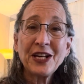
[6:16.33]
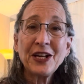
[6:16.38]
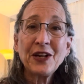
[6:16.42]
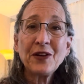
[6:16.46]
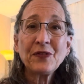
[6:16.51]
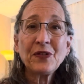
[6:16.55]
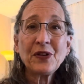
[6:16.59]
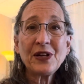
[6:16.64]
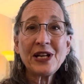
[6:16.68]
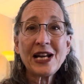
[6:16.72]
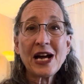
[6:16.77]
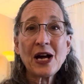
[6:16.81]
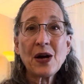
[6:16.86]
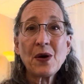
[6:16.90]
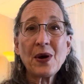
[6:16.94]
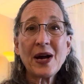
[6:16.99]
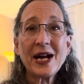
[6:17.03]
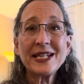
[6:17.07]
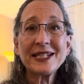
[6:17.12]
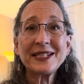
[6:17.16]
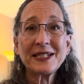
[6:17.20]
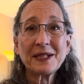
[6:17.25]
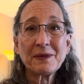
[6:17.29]
For now,
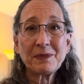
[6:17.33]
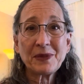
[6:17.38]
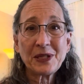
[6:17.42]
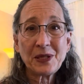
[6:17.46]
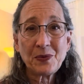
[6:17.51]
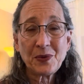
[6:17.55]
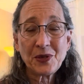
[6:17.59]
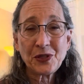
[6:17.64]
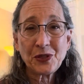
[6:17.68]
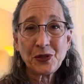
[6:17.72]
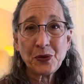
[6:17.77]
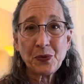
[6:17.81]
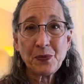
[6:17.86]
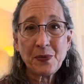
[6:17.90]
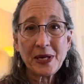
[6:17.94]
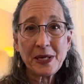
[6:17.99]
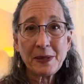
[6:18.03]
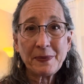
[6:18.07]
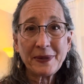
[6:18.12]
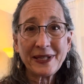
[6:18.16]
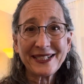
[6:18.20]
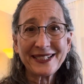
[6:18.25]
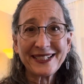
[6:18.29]
I simply wish you
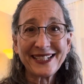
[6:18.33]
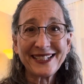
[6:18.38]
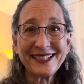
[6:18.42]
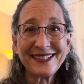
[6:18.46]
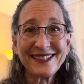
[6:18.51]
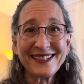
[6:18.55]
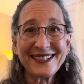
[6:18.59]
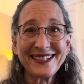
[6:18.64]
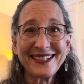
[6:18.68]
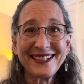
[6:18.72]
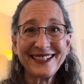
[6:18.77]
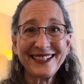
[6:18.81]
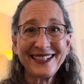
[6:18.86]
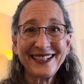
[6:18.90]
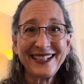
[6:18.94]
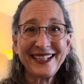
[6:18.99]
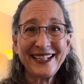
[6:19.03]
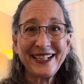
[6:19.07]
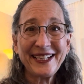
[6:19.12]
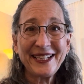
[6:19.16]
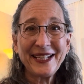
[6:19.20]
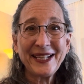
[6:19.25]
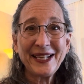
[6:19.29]
many blessings.
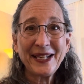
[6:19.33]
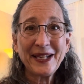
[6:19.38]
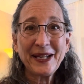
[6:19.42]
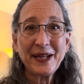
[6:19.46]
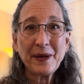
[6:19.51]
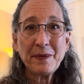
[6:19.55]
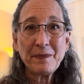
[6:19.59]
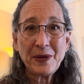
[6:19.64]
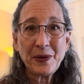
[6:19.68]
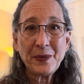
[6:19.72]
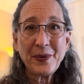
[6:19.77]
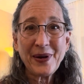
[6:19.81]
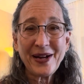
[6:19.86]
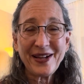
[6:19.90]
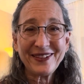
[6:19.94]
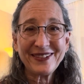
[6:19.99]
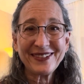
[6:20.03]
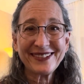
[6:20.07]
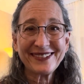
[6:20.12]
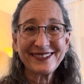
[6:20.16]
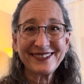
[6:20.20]
Be well.